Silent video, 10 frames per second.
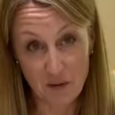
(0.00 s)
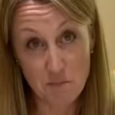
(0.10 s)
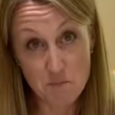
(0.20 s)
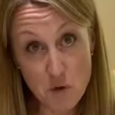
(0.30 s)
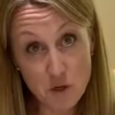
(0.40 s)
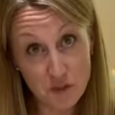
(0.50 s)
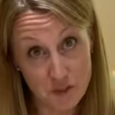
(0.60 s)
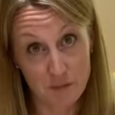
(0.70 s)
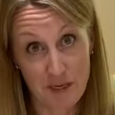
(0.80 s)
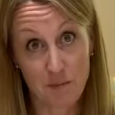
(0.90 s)

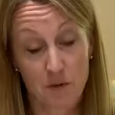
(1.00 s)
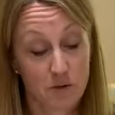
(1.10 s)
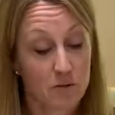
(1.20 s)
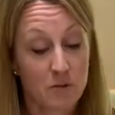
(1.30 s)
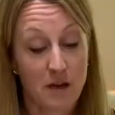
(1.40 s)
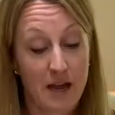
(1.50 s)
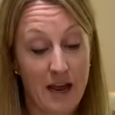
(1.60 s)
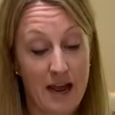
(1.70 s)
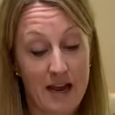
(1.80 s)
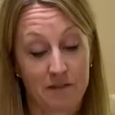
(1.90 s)
Most people
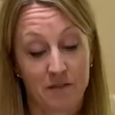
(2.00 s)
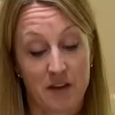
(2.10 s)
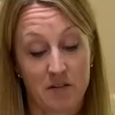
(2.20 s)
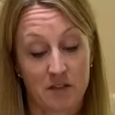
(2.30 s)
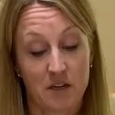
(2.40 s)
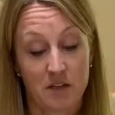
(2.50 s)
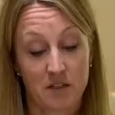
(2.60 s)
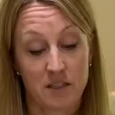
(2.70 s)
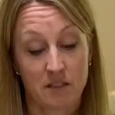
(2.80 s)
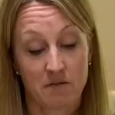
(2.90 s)
have their
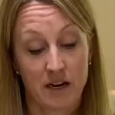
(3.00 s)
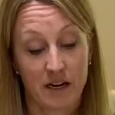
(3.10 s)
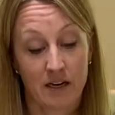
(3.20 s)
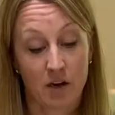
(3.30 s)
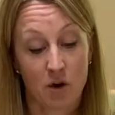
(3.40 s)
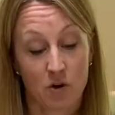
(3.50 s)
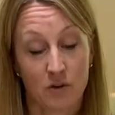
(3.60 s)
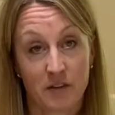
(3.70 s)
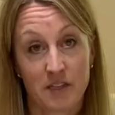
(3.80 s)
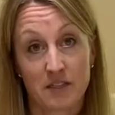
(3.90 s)
eternity ring
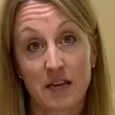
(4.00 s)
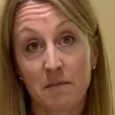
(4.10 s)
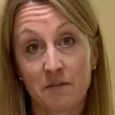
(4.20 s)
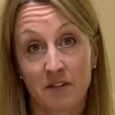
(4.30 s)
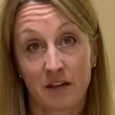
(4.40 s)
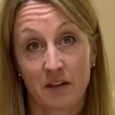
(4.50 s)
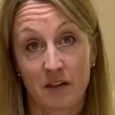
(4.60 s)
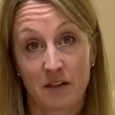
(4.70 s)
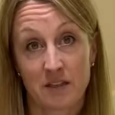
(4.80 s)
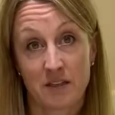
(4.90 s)
on the same
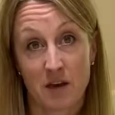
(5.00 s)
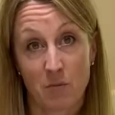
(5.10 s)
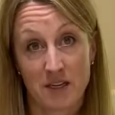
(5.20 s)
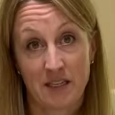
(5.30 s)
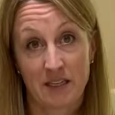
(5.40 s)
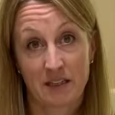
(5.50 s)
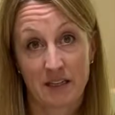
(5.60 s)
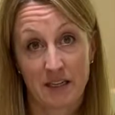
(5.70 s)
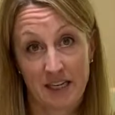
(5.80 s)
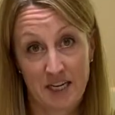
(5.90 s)
finger as their wedding
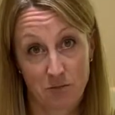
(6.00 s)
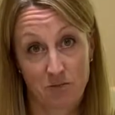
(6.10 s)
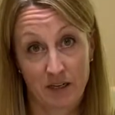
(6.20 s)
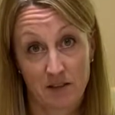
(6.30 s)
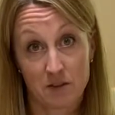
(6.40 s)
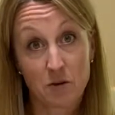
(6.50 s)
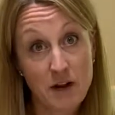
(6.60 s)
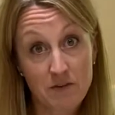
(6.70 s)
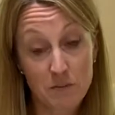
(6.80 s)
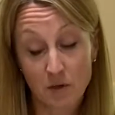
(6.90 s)
and engagement rings. Not
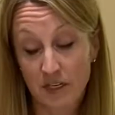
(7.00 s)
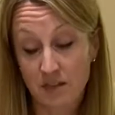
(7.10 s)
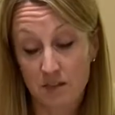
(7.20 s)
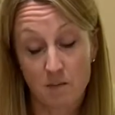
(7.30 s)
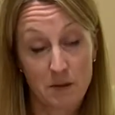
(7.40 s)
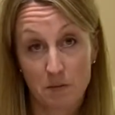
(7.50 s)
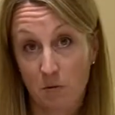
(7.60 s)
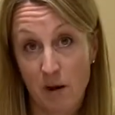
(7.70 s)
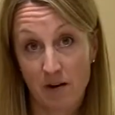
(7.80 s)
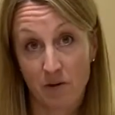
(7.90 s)
everybody, some people
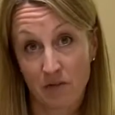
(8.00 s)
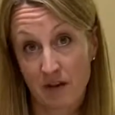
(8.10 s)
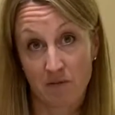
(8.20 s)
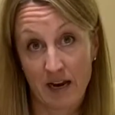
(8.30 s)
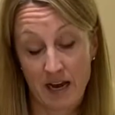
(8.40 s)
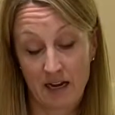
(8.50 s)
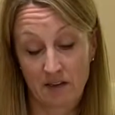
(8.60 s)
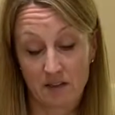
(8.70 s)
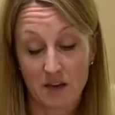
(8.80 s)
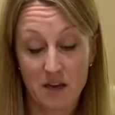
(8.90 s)
wear it on their right
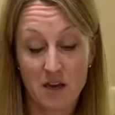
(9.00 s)
hand.